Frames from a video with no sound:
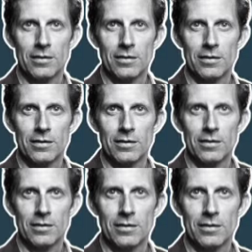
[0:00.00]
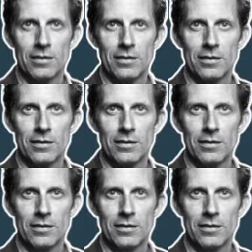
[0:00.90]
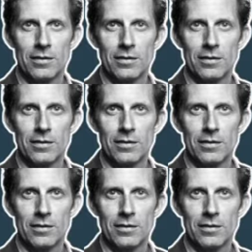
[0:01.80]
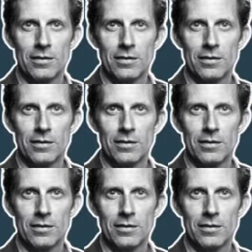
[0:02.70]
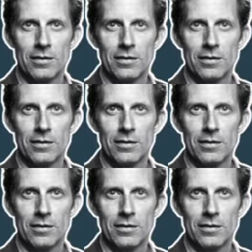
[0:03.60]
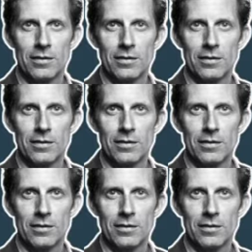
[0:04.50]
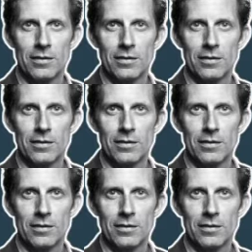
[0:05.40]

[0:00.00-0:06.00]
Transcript: (not speaking)